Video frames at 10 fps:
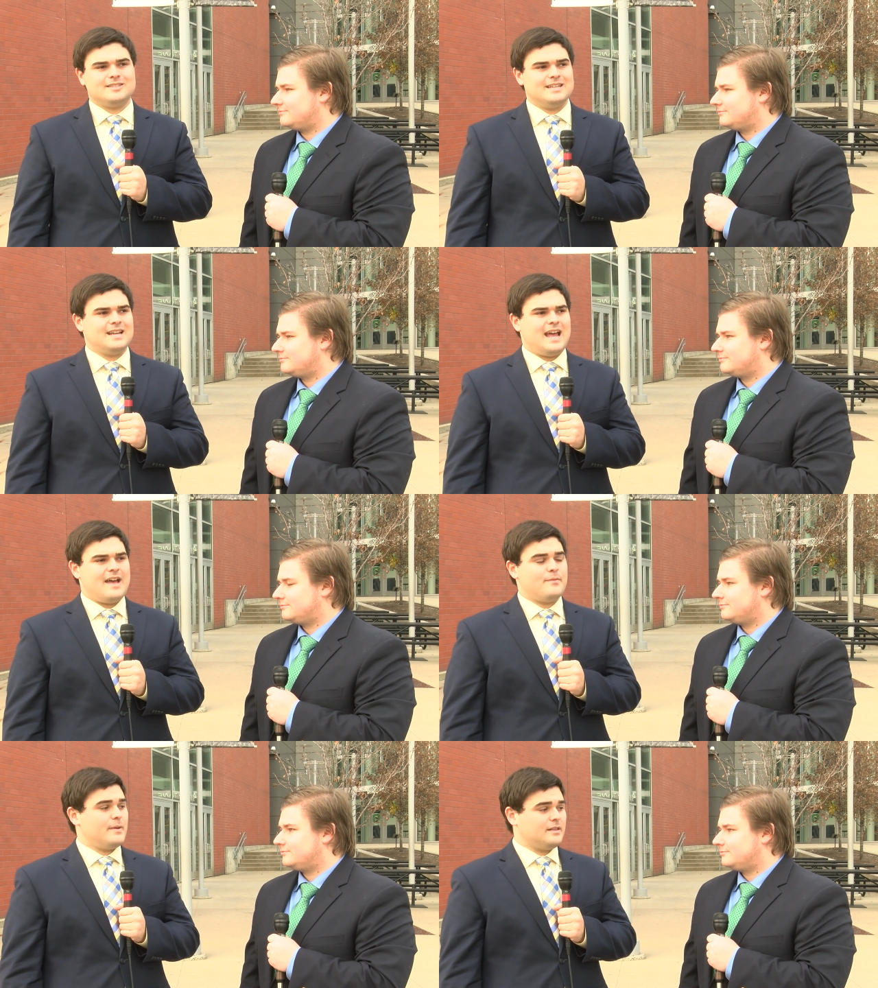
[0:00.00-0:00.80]
Speaker 1: did
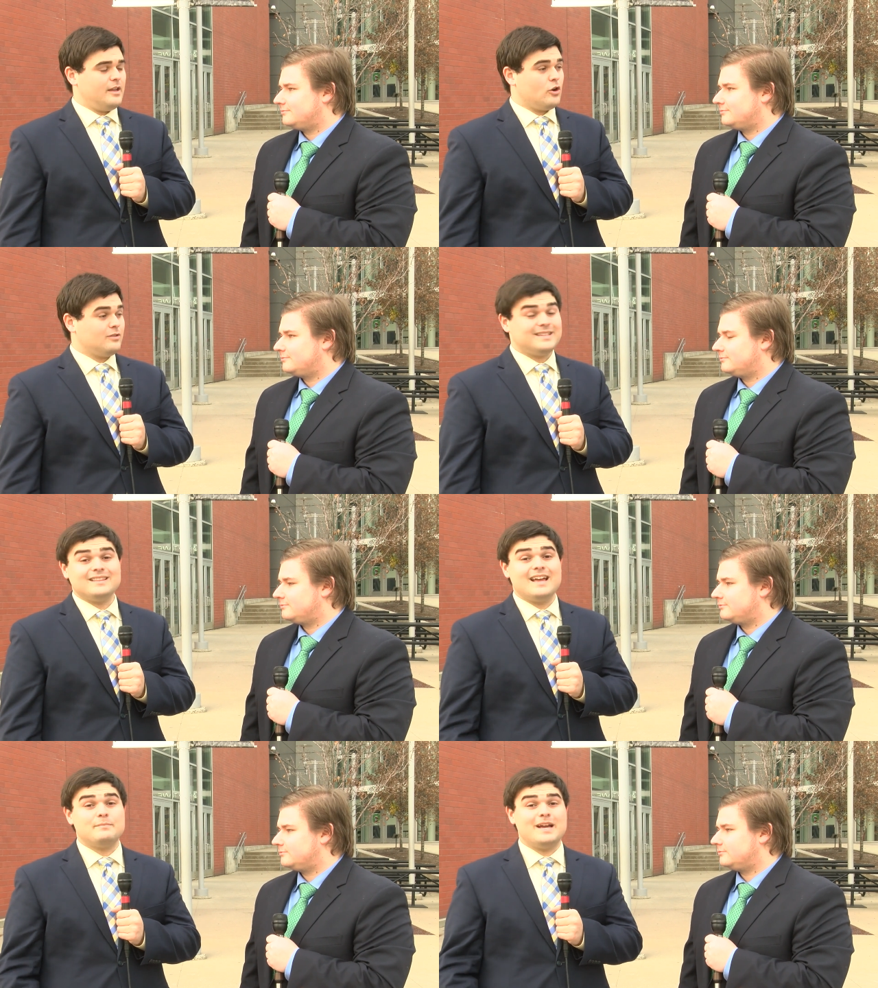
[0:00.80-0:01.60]
have a big lead early, they
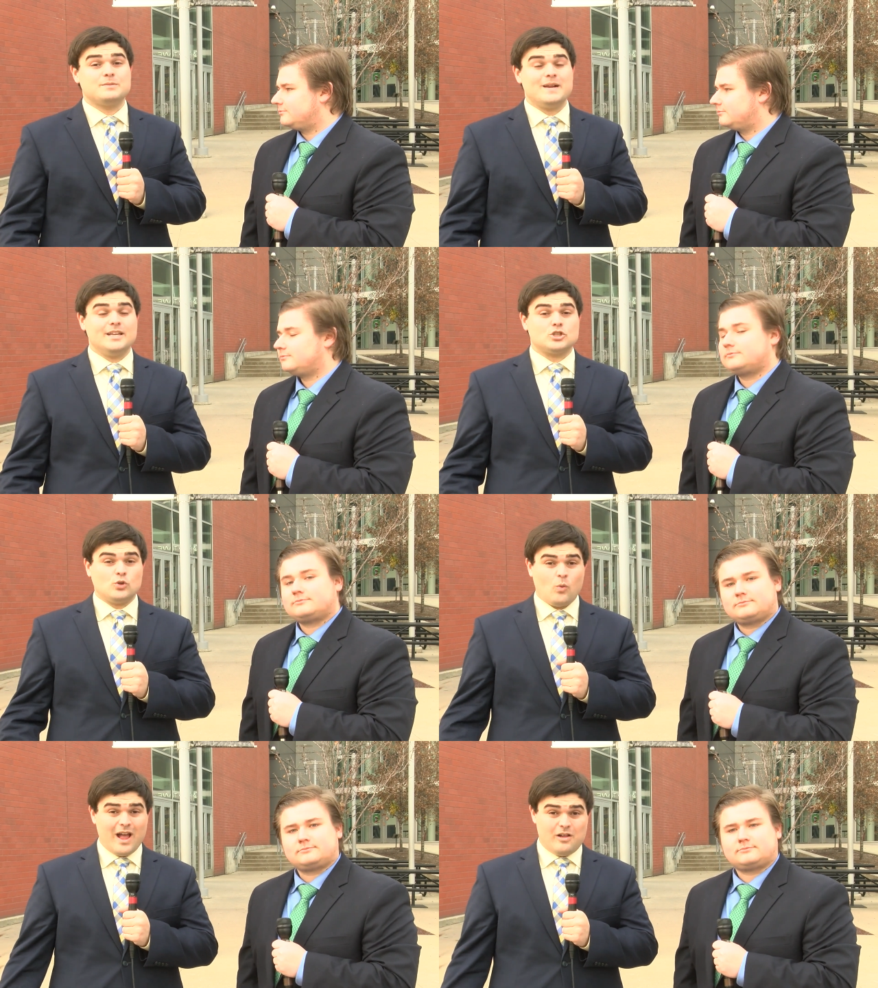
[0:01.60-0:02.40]
led by as many as
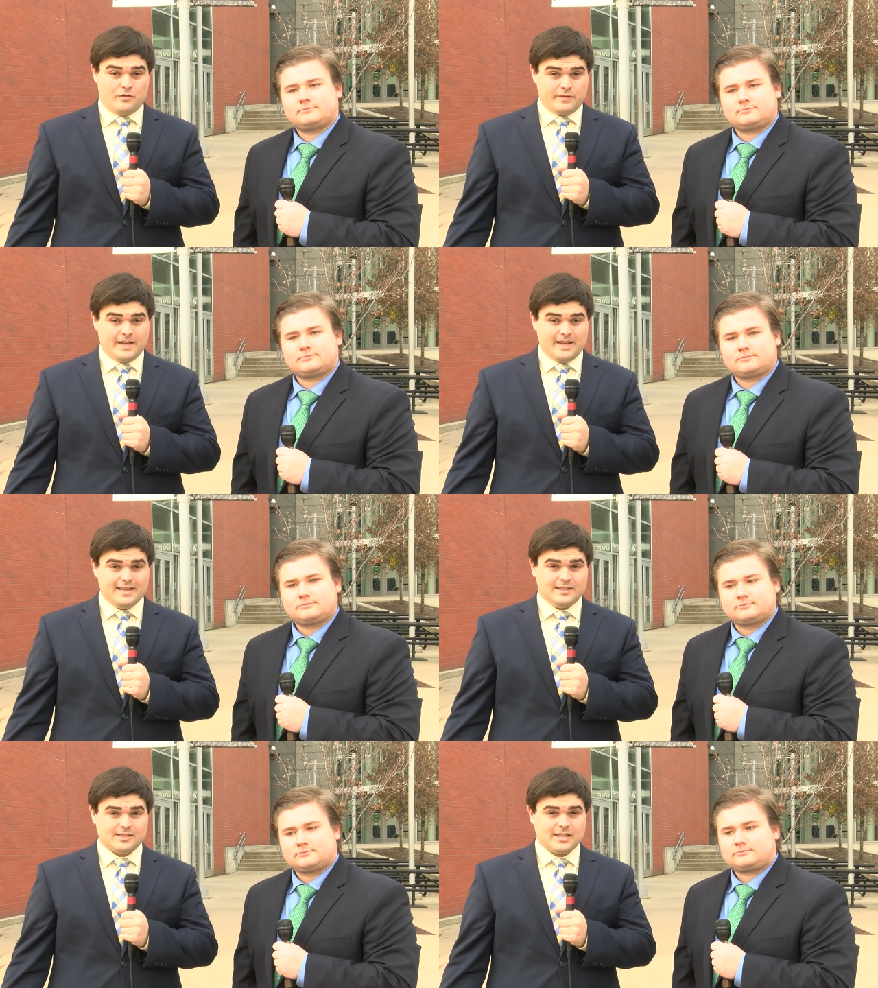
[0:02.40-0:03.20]
twelve
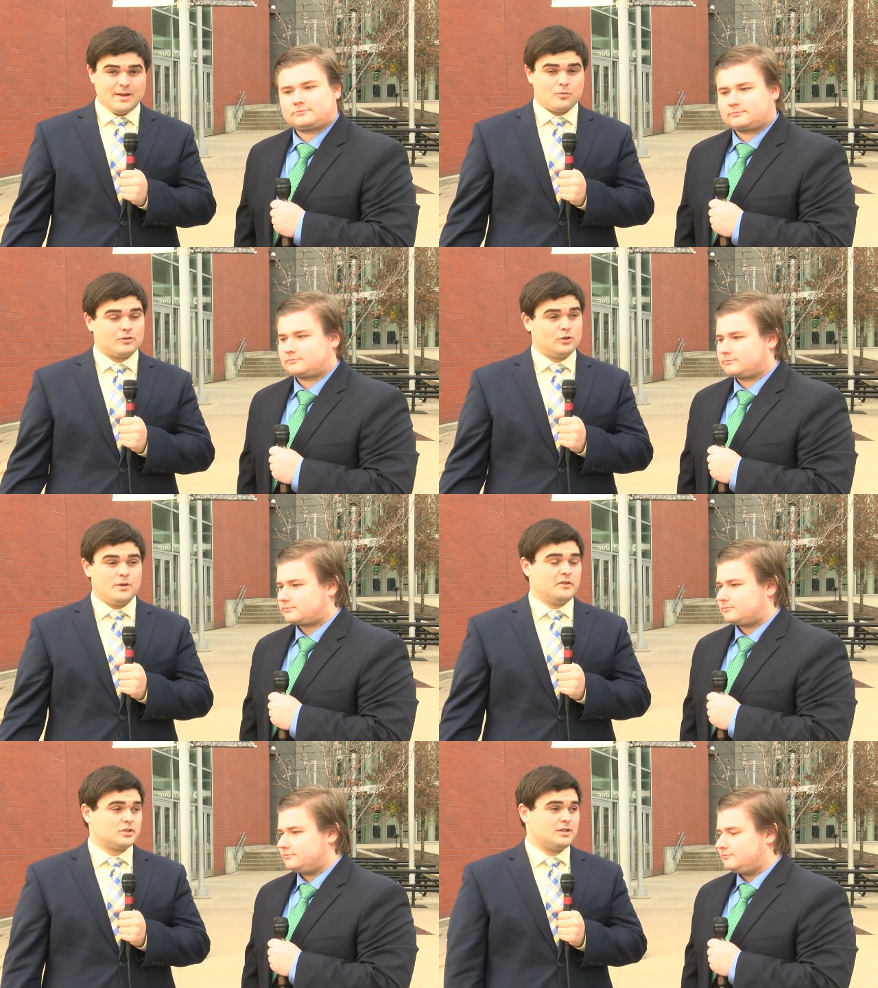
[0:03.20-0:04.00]
in this game, where
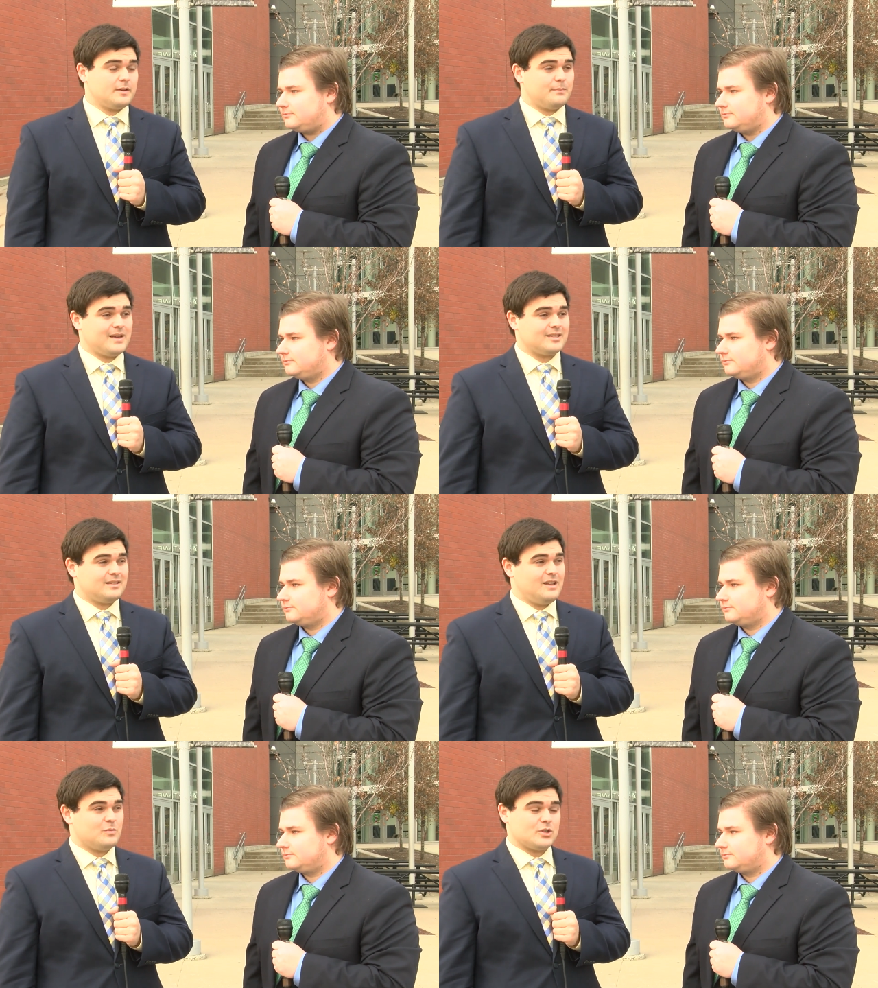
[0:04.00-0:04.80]
Louisville's biggest
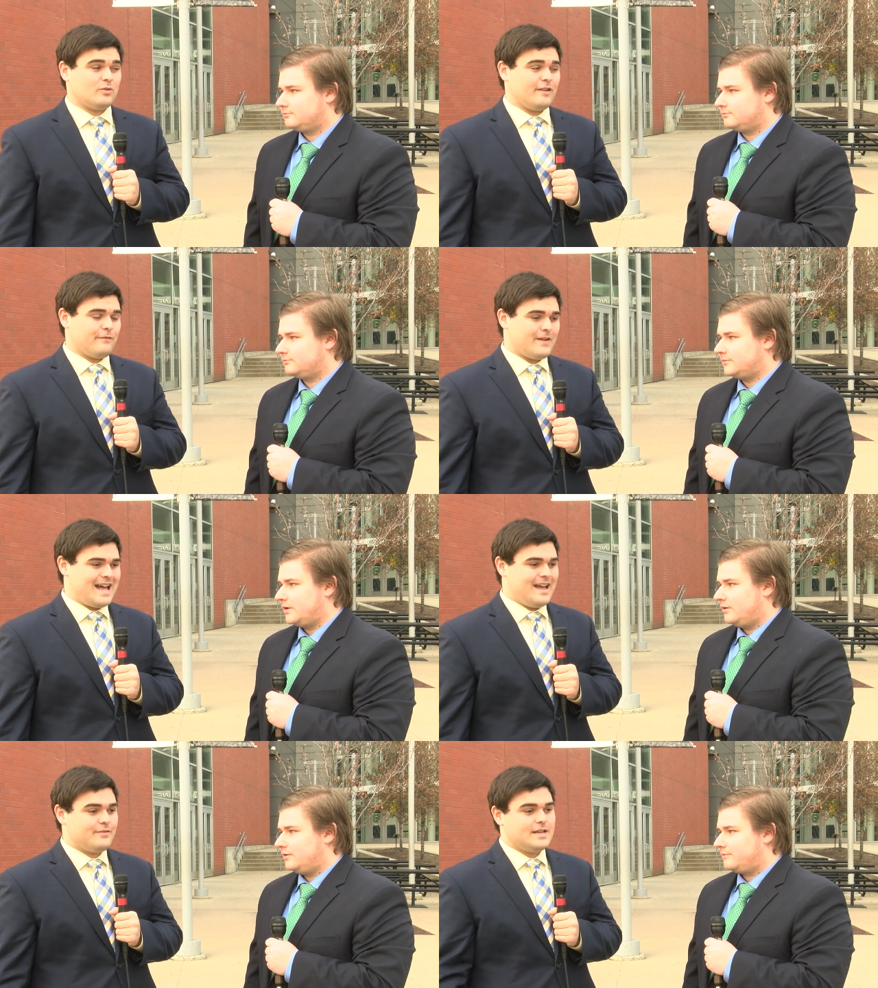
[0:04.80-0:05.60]
lead was only
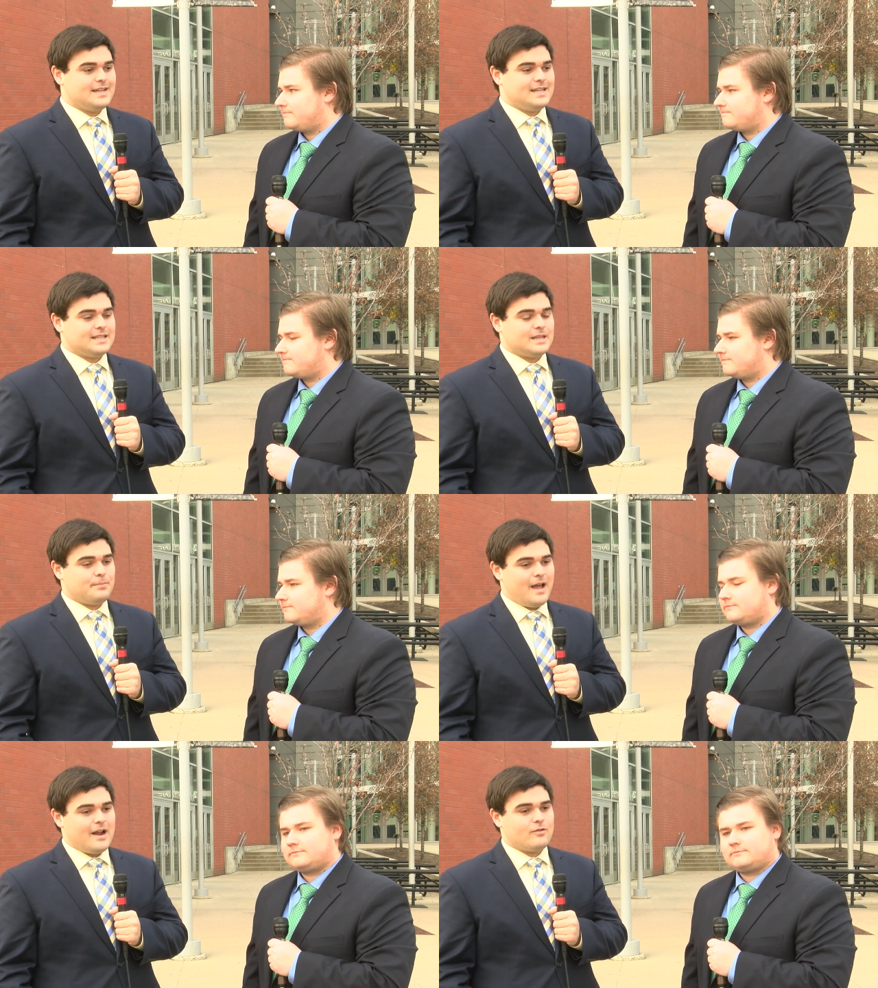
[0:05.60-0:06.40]
five. The
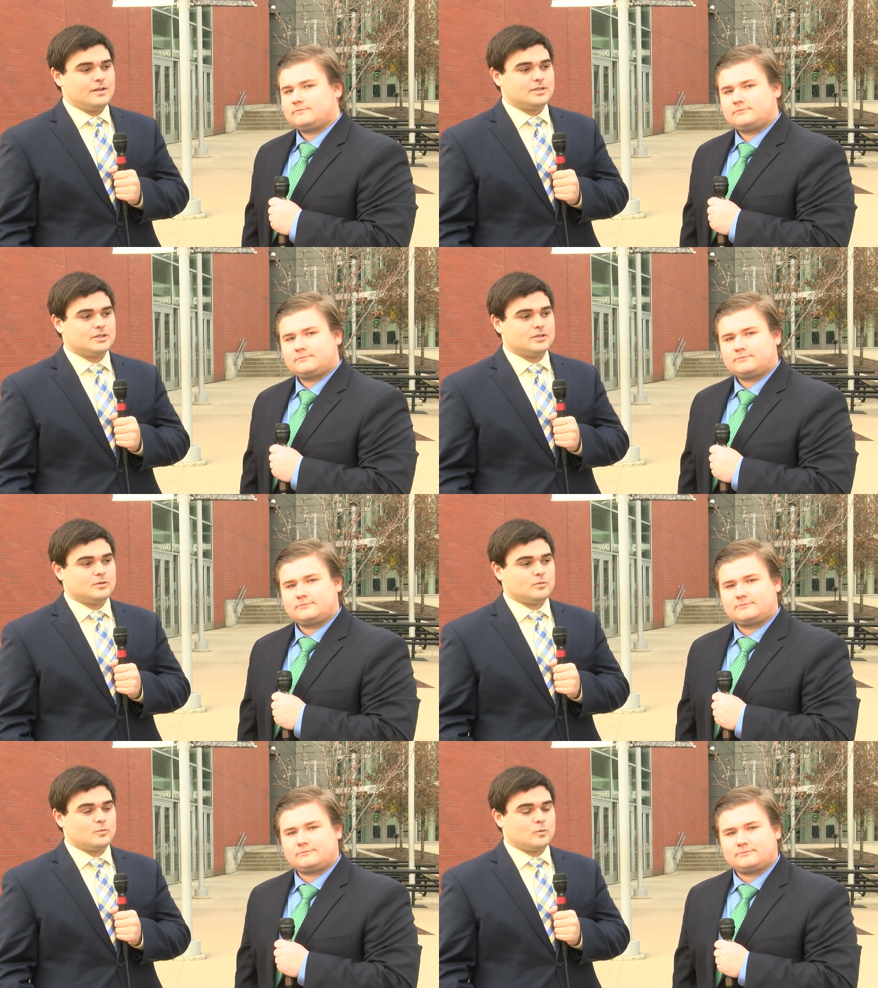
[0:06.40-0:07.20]
Pirates
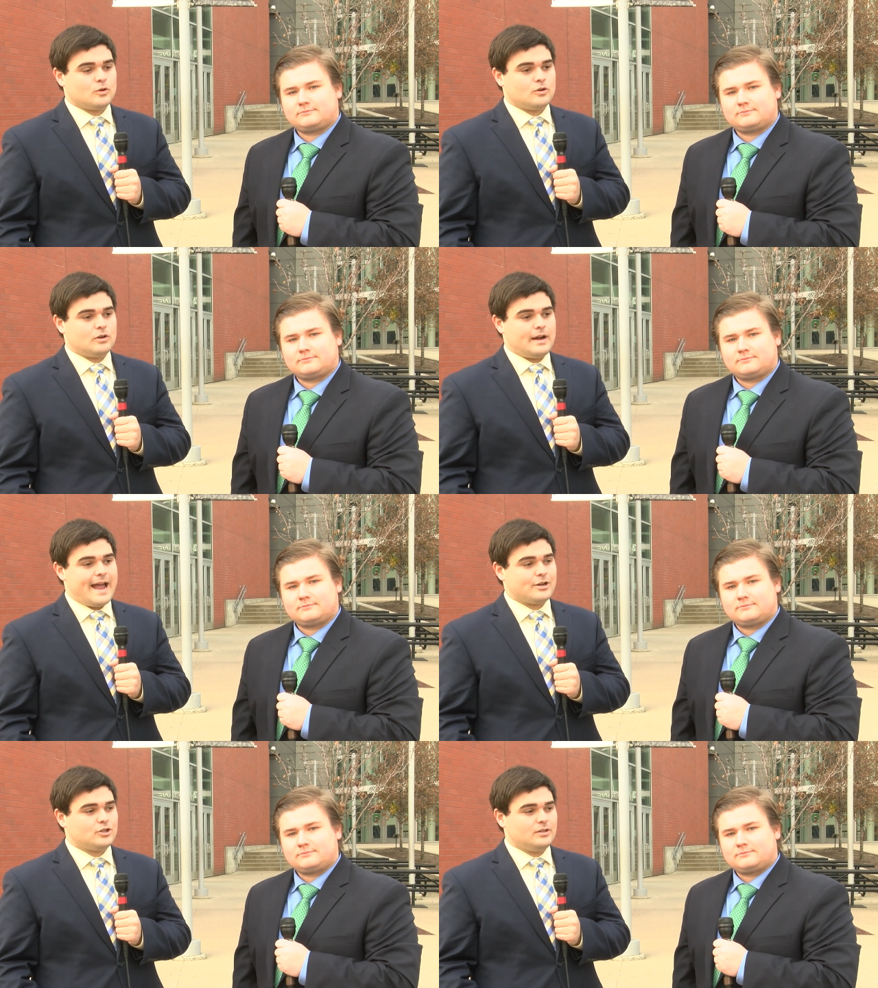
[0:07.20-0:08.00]
were
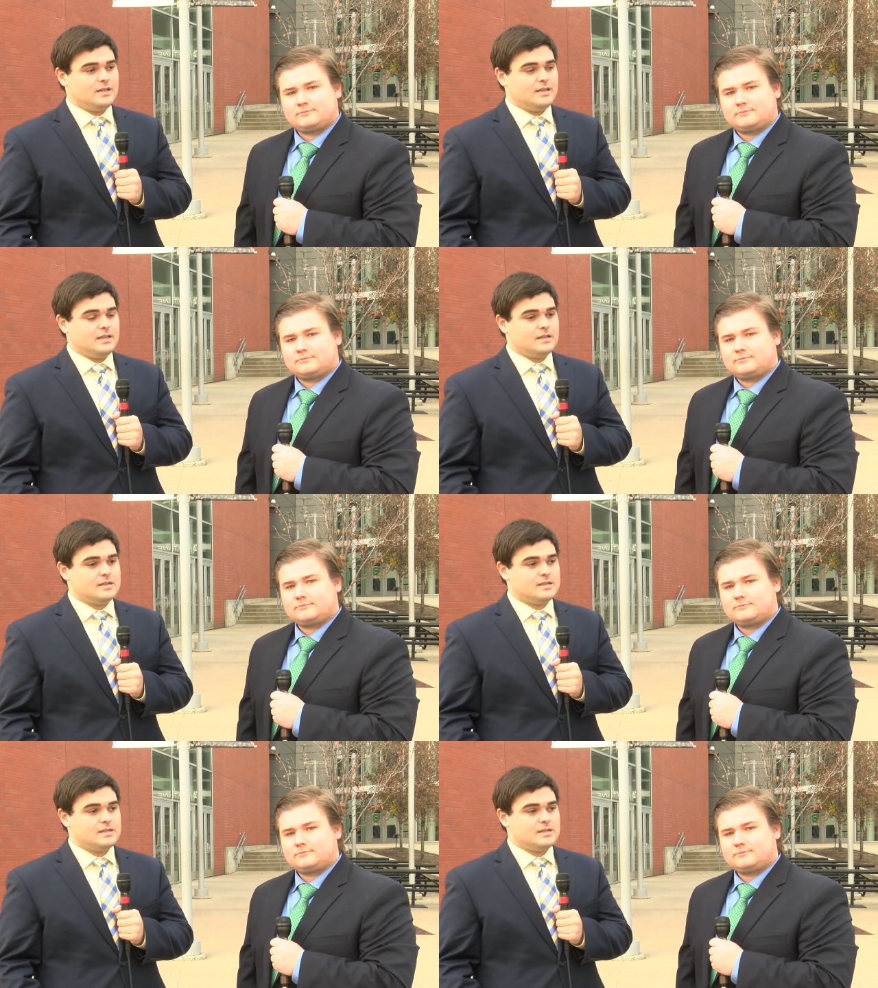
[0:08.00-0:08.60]
actually